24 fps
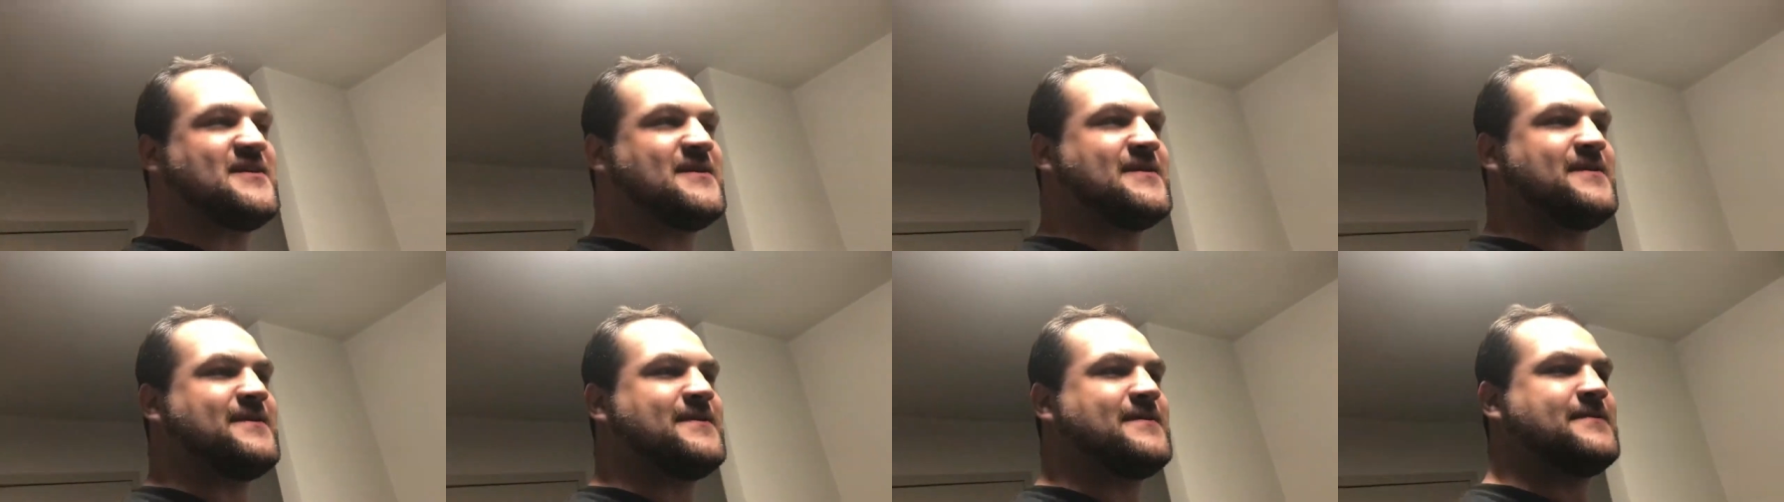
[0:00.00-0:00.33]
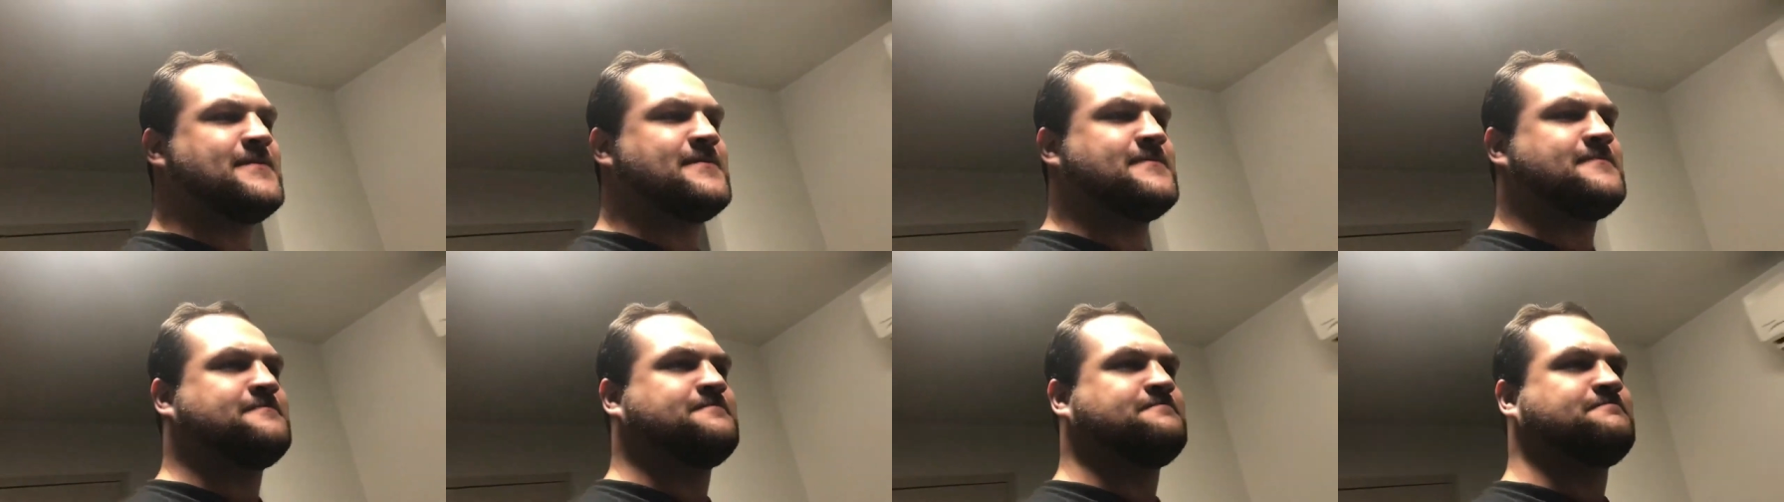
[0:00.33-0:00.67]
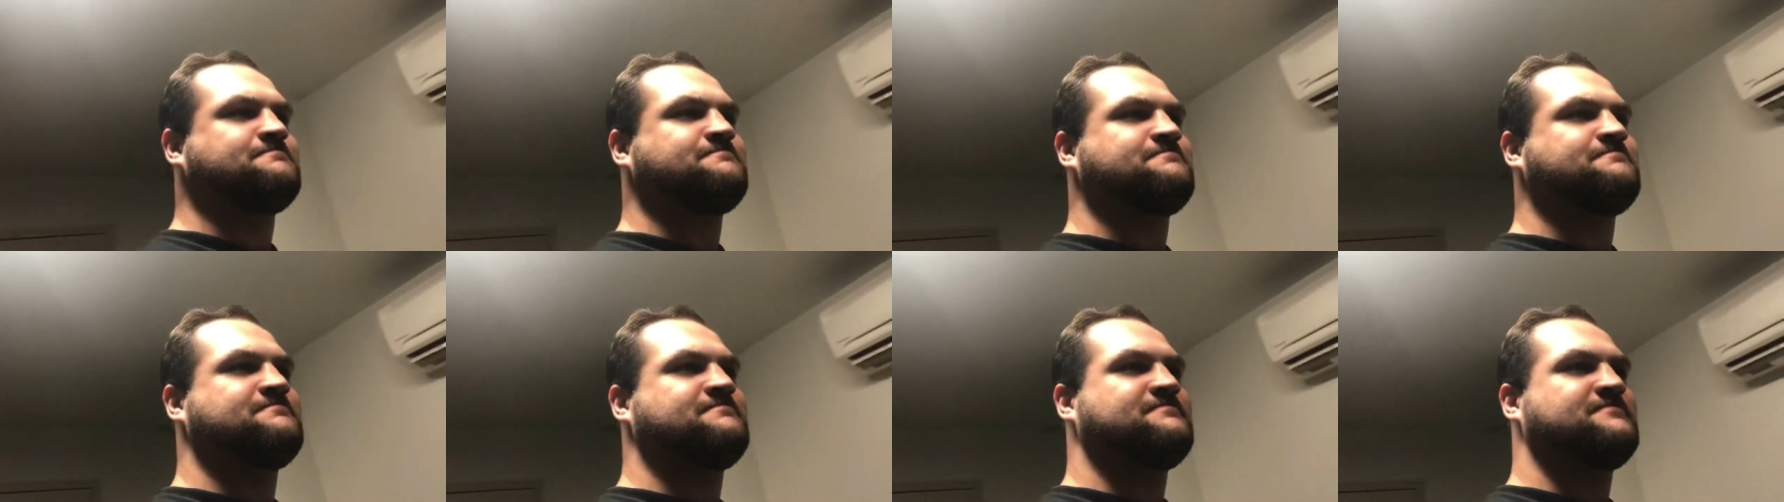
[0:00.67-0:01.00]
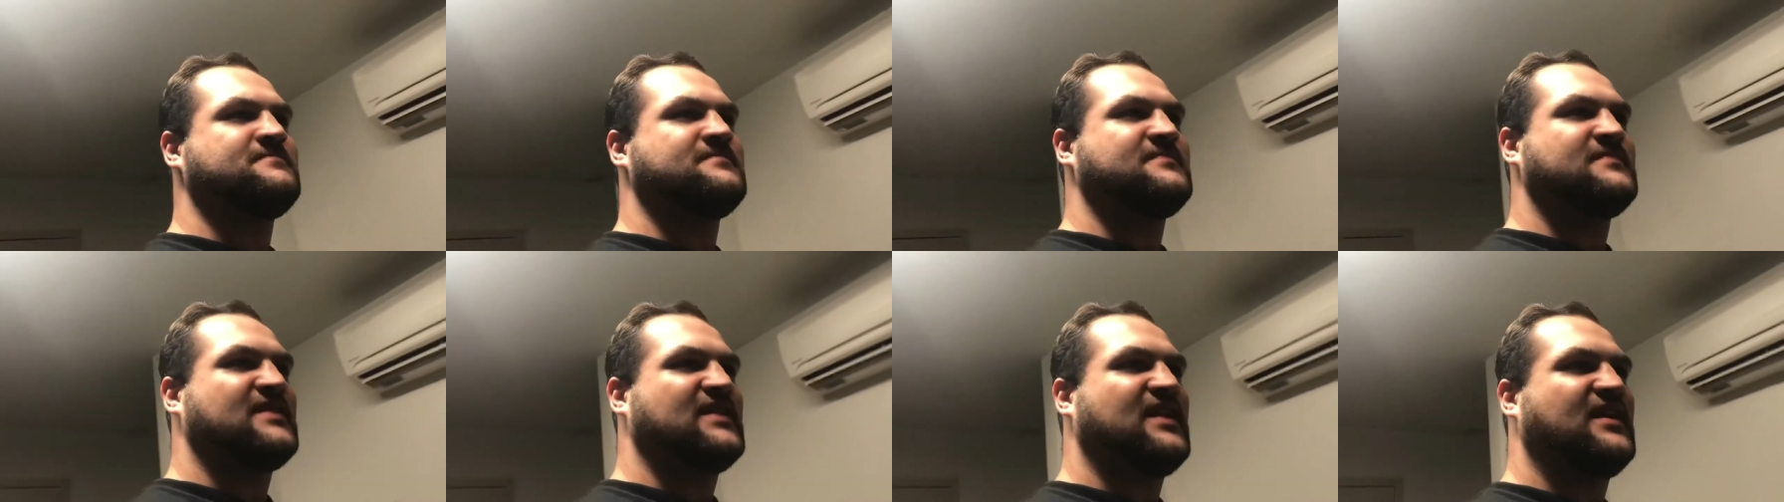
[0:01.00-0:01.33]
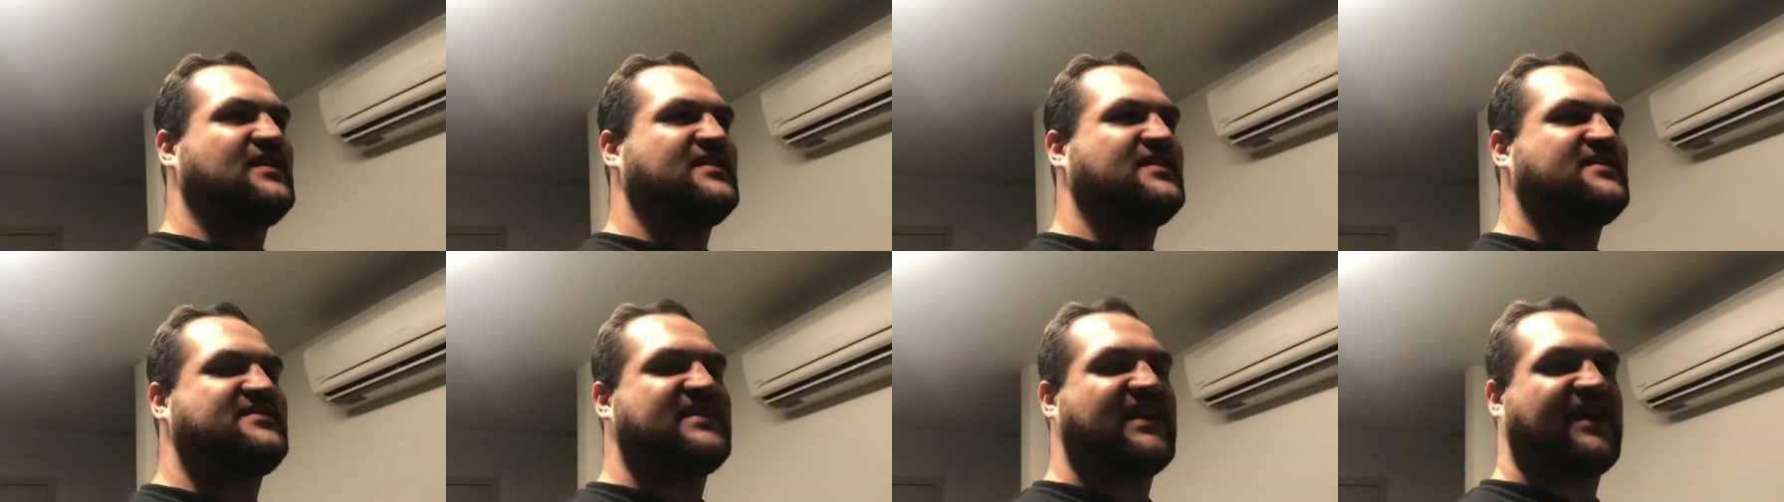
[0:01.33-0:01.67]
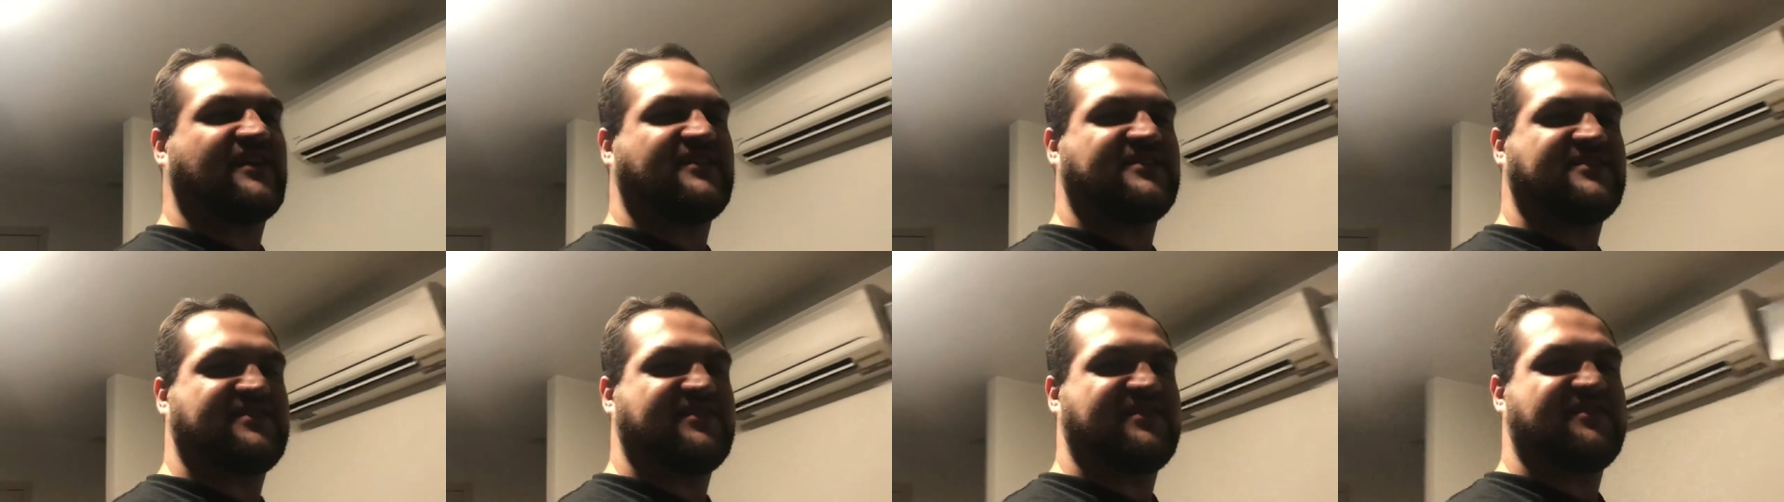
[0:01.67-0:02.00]
um,
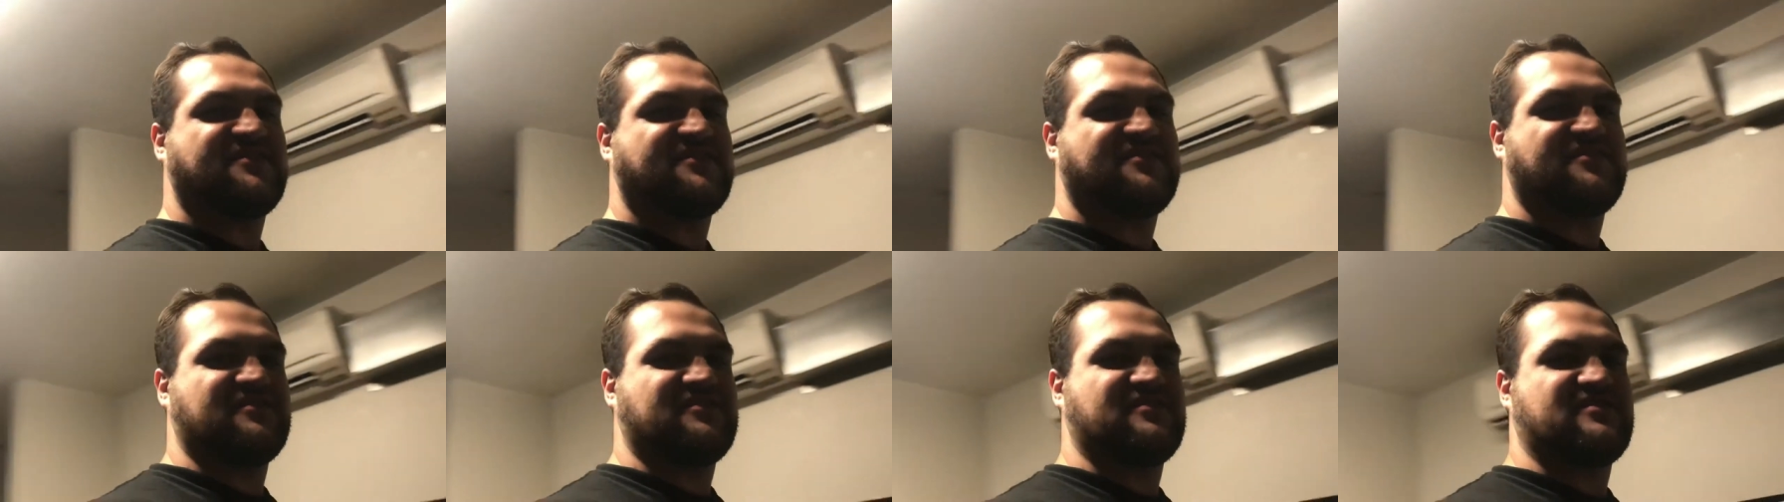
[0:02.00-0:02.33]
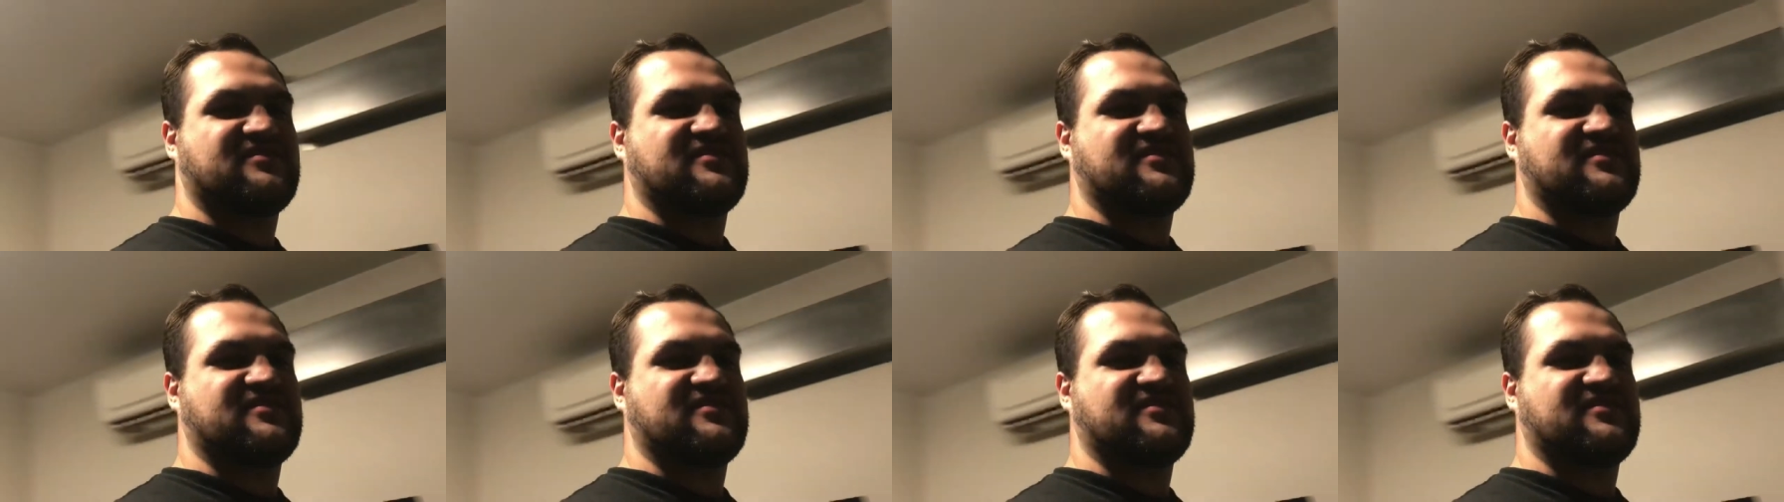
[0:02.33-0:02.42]
Second Sister,